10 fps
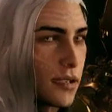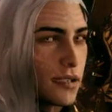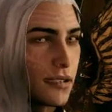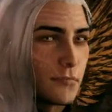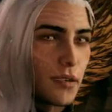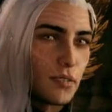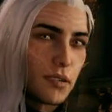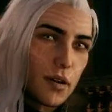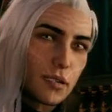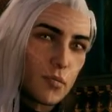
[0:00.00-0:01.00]
I seem to
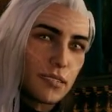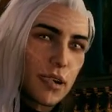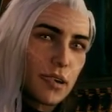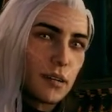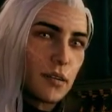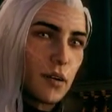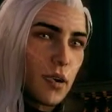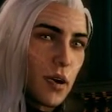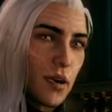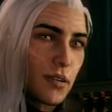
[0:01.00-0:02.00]
recall you saying,
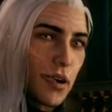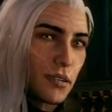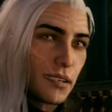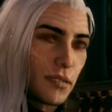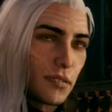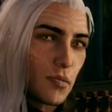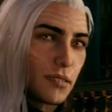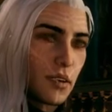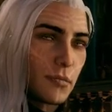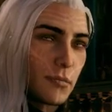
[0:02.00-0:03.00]
all I needed
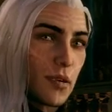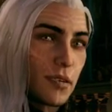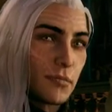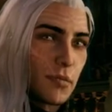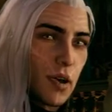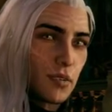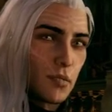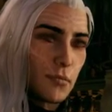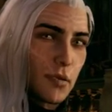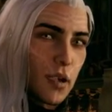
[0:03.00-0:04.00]
was to keep you out of the
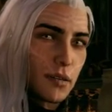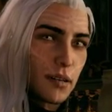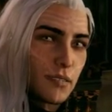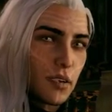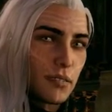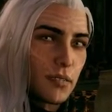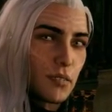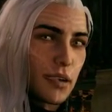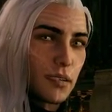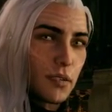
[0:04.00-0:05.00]
ballroom long enough to
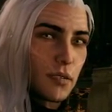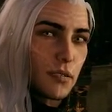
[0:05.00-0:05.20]
strike.